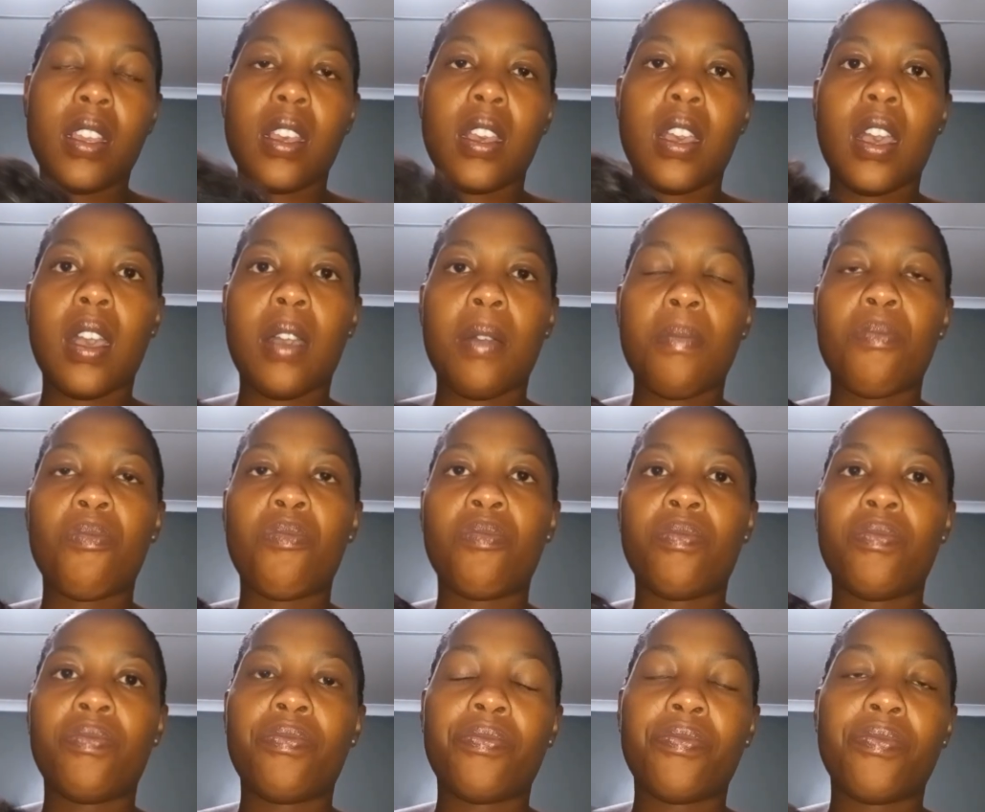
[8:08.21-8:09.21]
that, um,
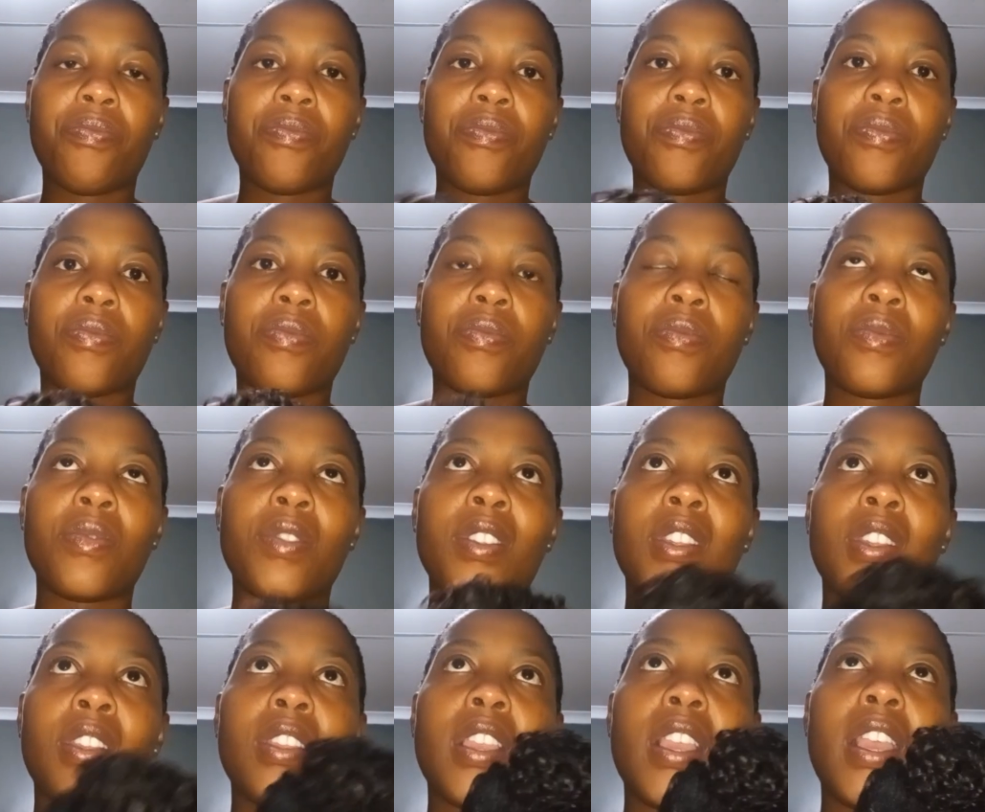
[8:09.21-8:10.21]

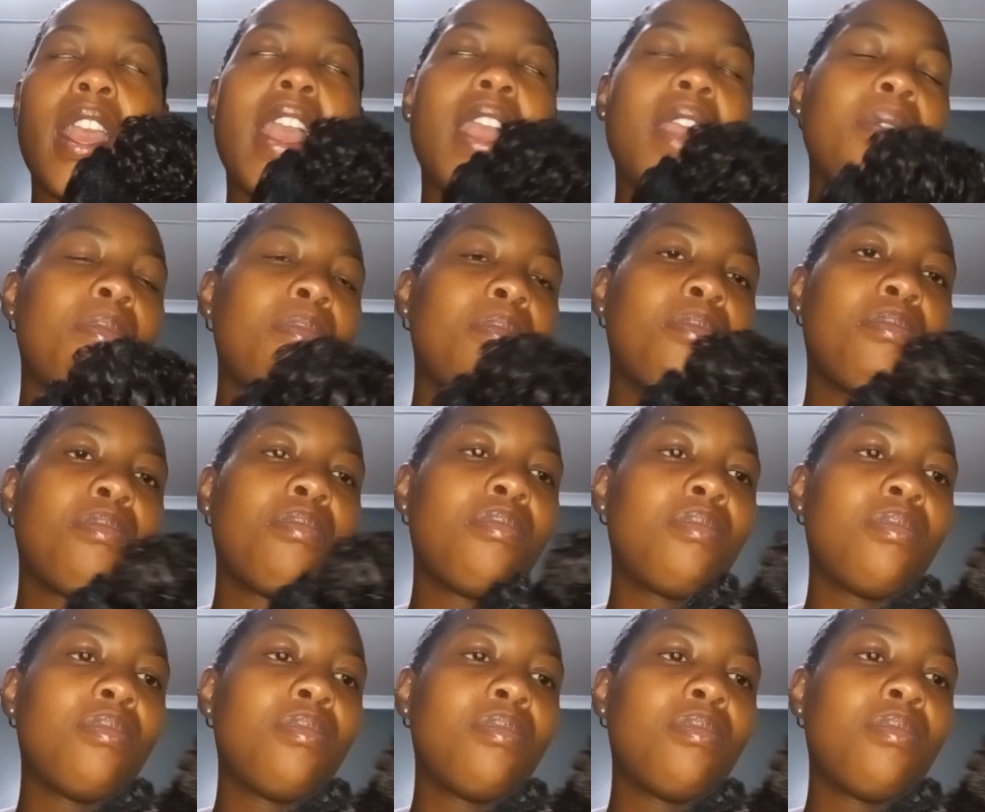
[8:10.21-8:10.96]
I'm um,